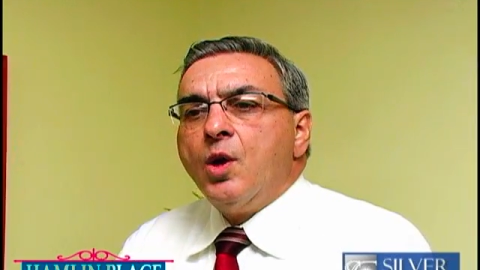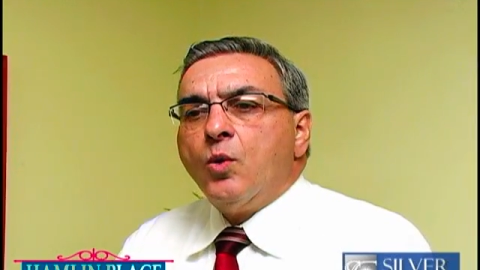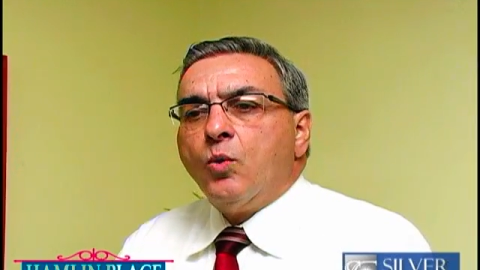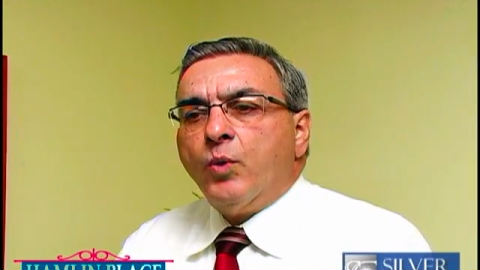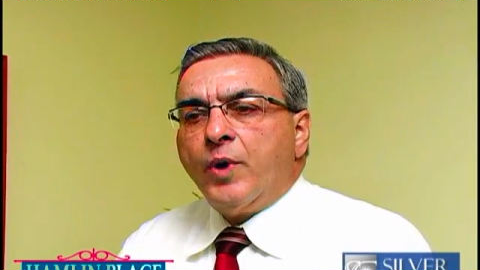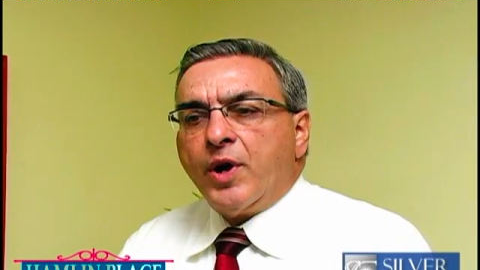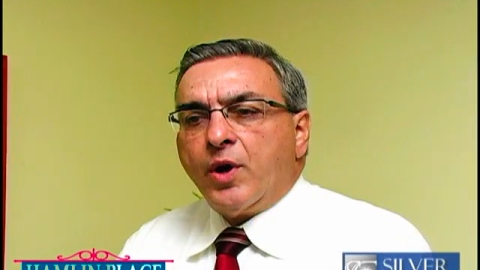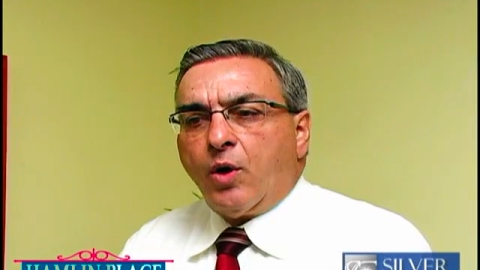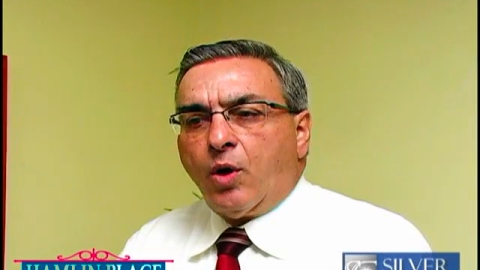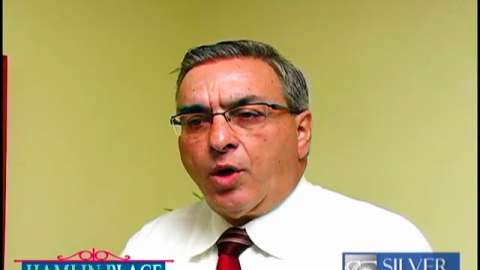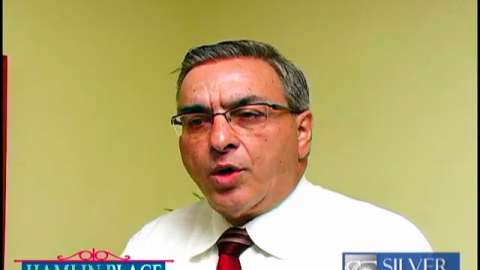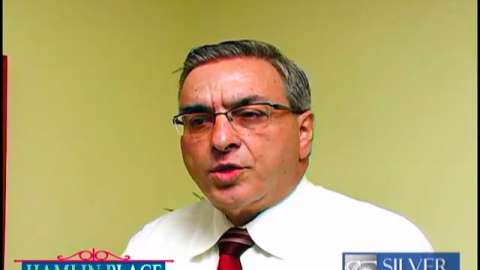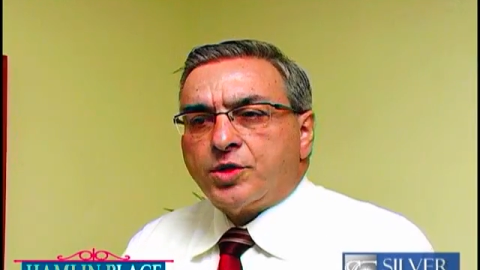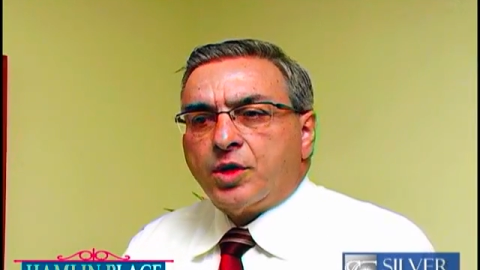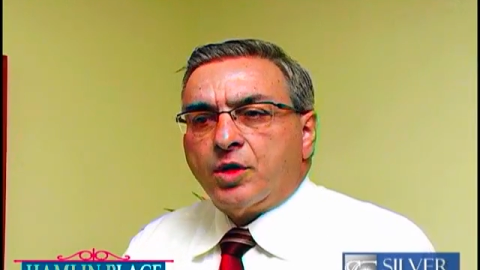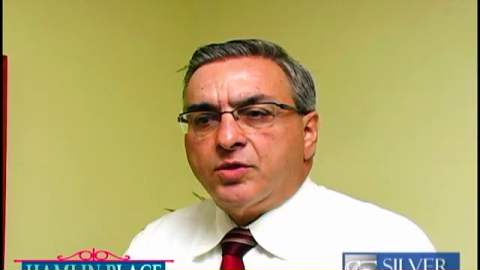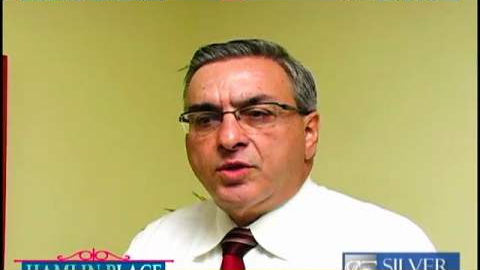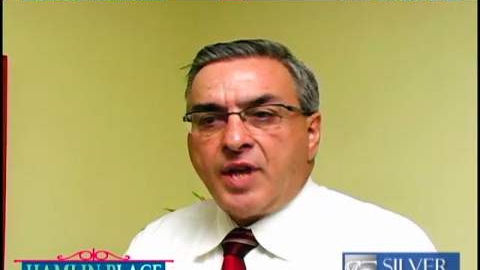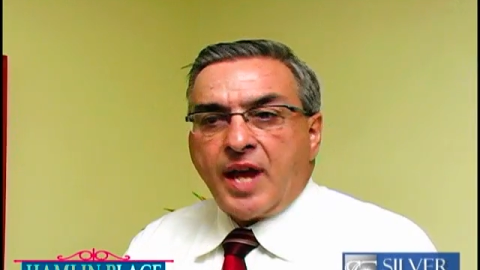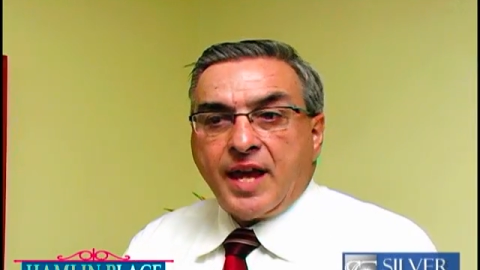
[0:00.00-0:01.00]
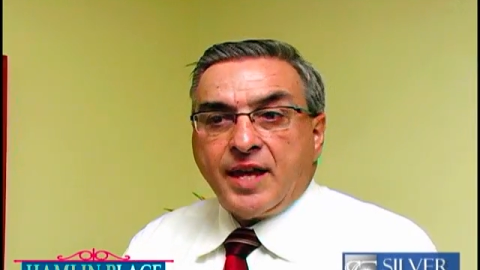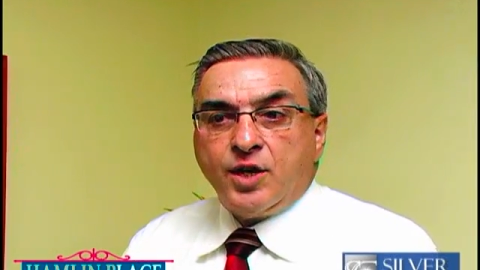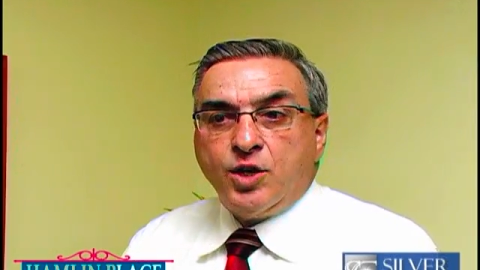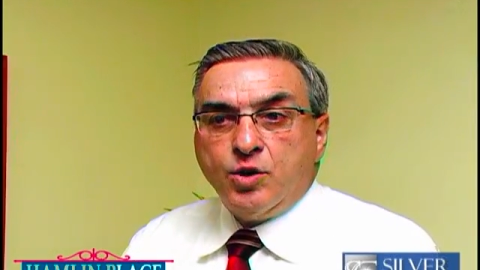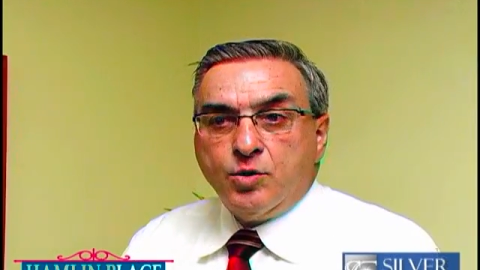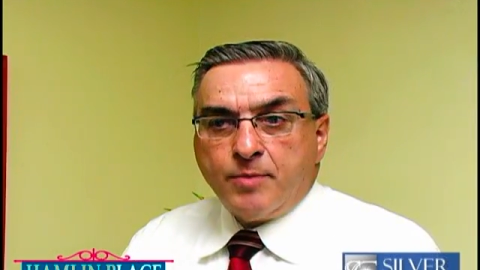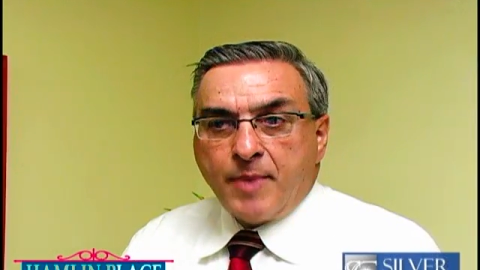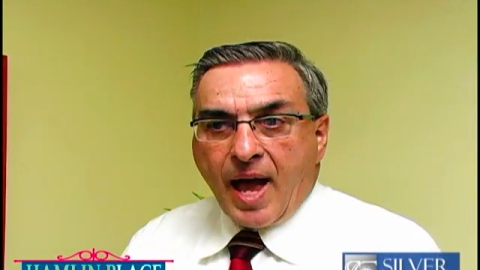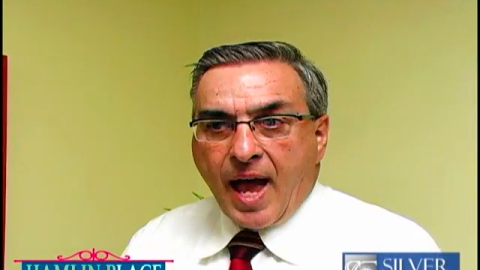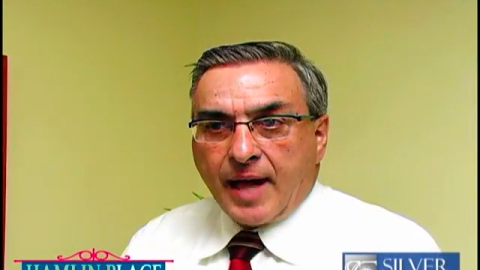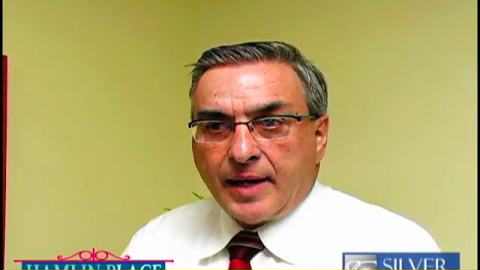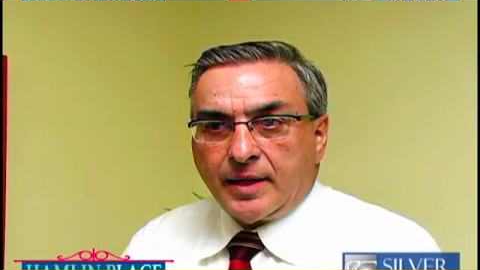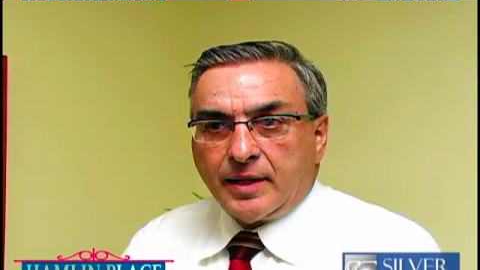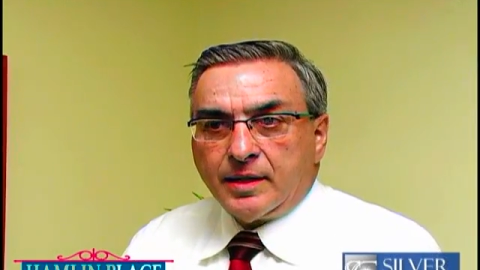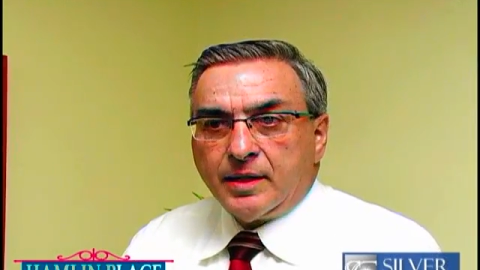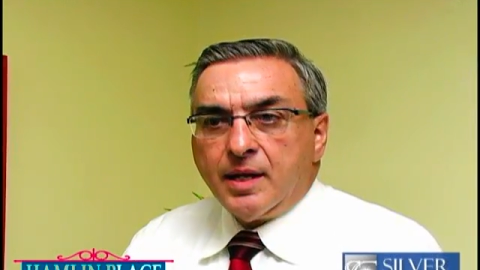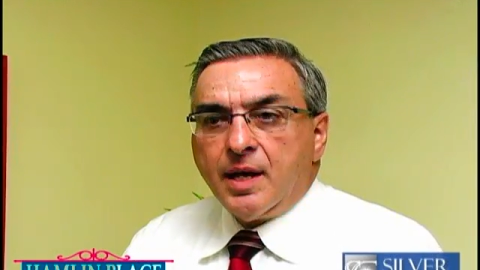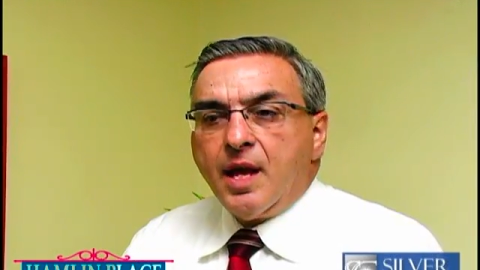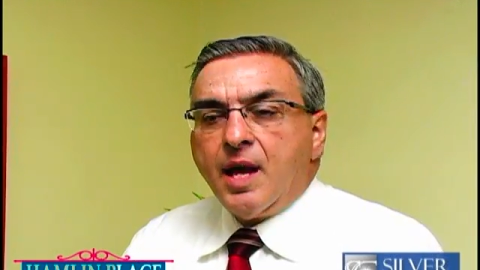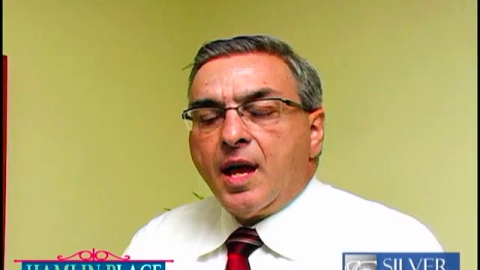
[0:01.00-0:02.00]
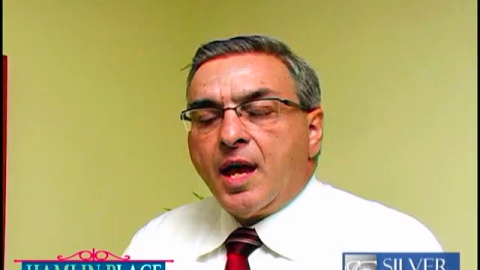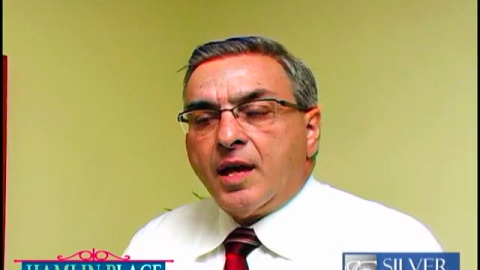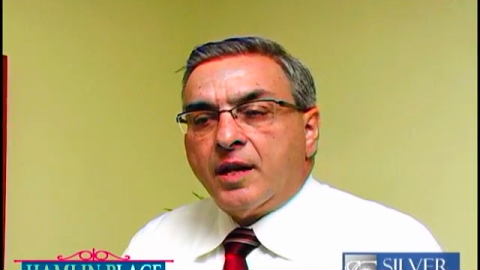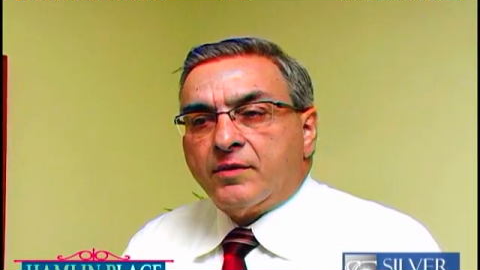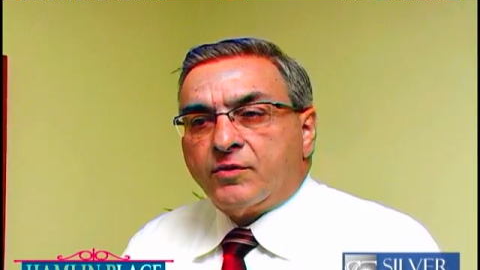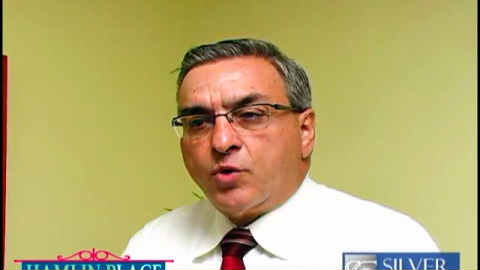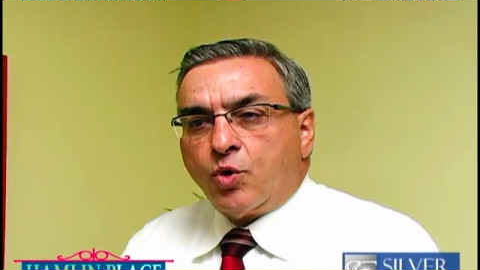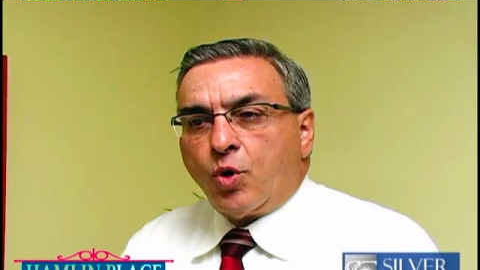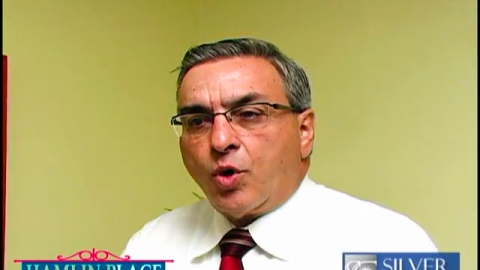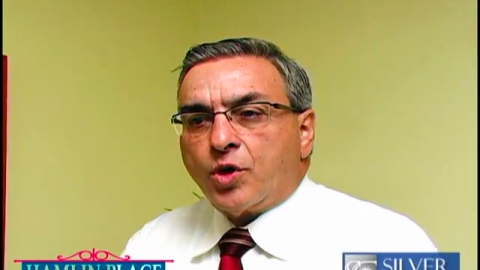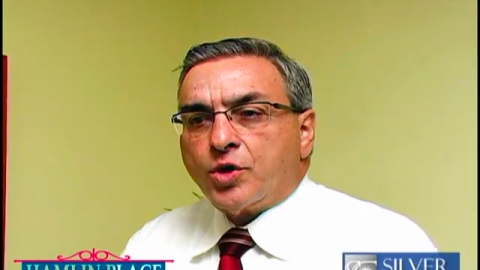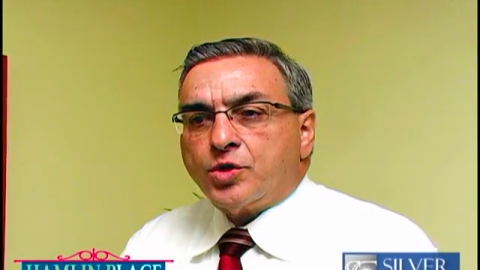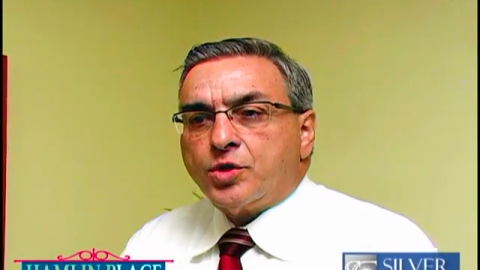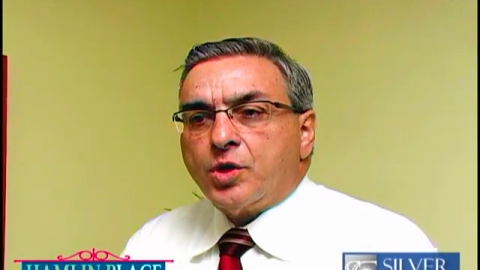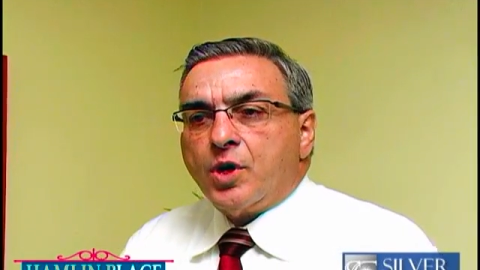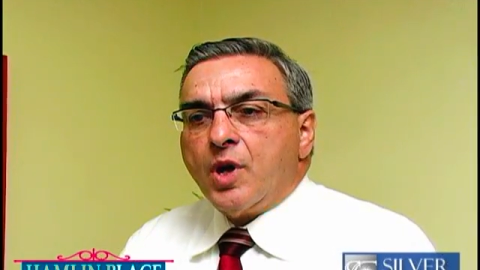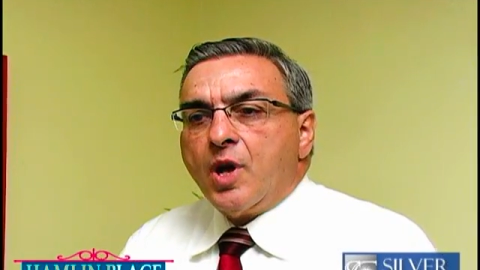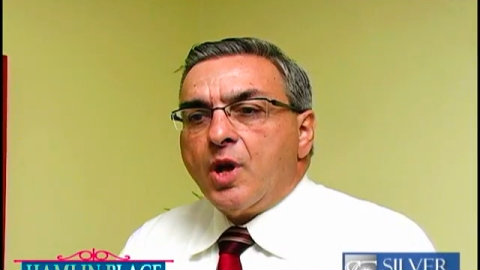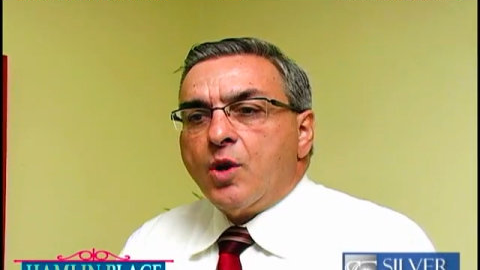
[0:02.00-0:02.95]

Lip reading: We also take Humana, and of course,